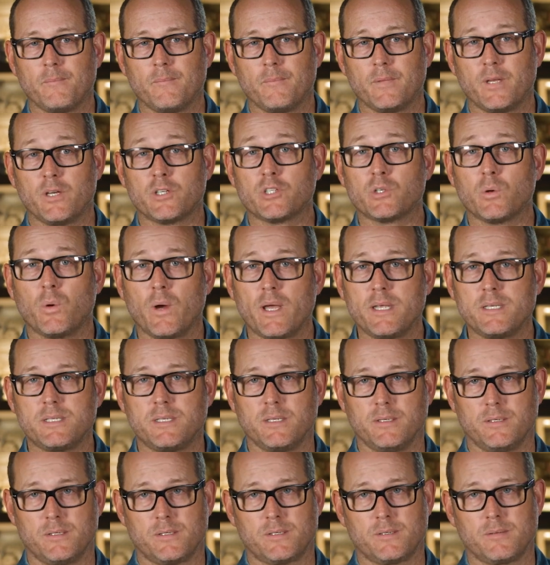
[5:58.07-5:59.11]
Your
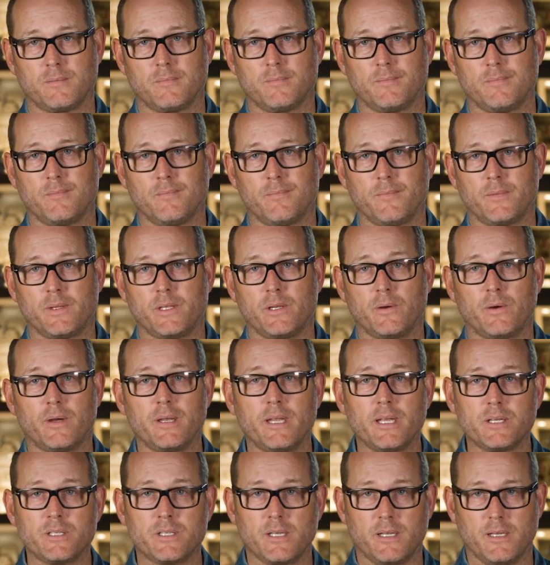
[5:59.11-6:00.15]
choices, your
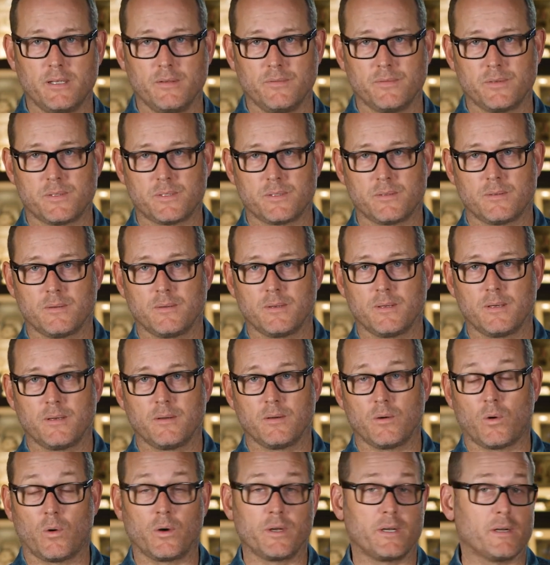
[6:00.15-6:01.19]
initiatives,
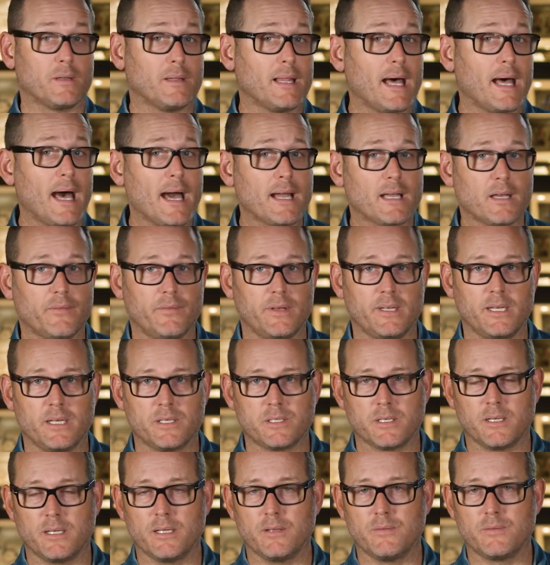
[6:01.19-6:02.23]
or your lack of
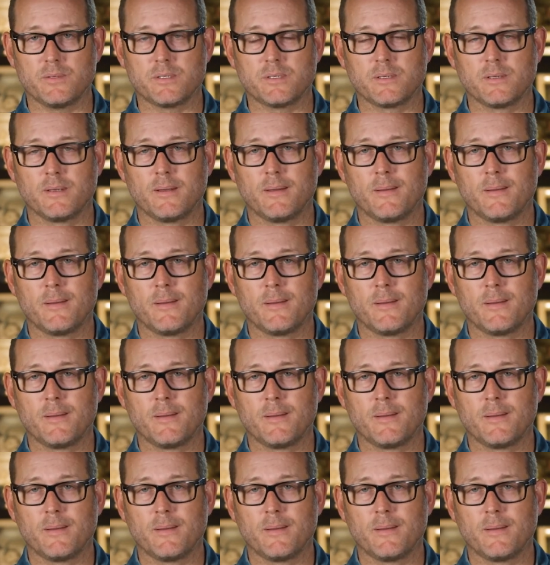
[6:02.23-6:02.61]
initiatives